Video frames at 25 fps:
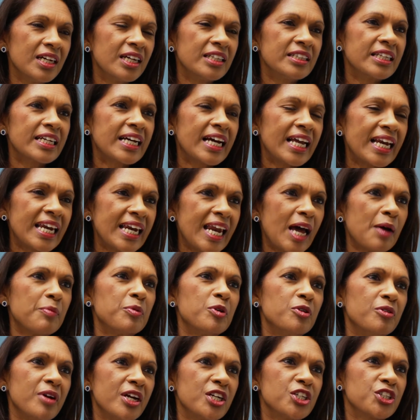The
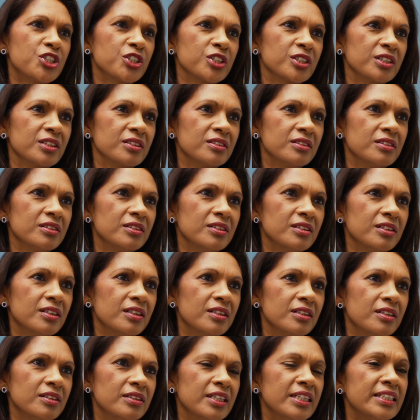collaboration
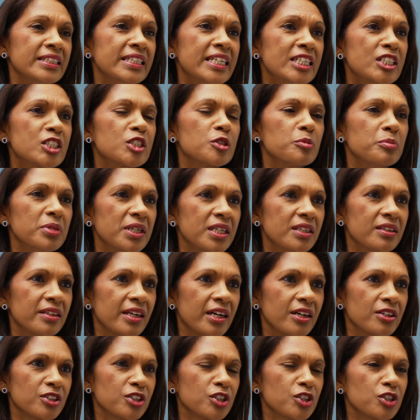that needs to be
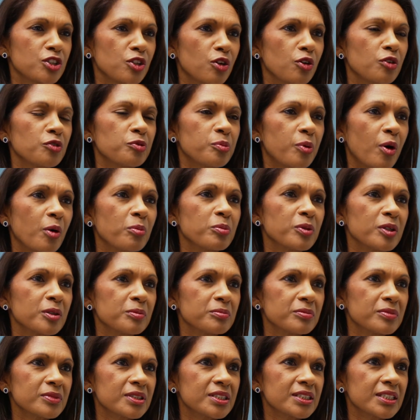there to solve
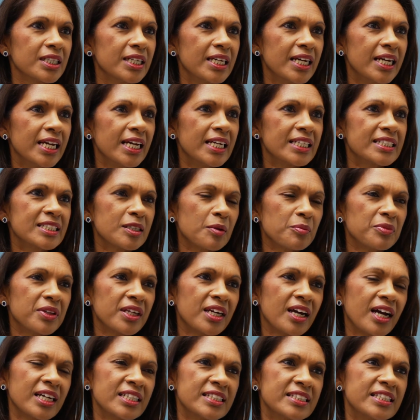problems is
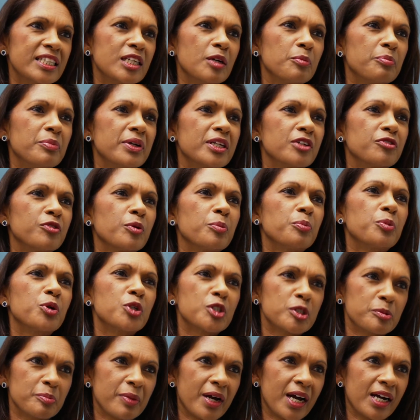something I see a bit of a
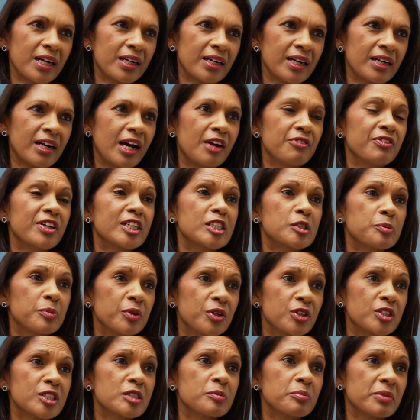pushback, and I've
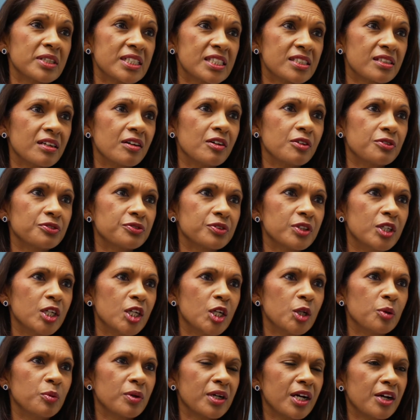experienced myself
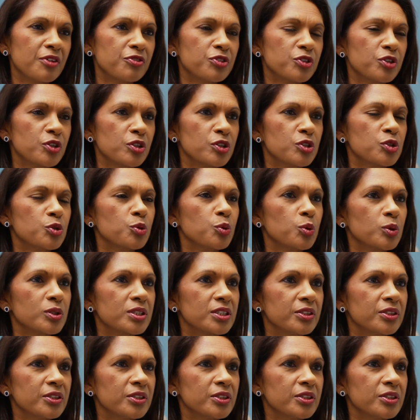when I've sought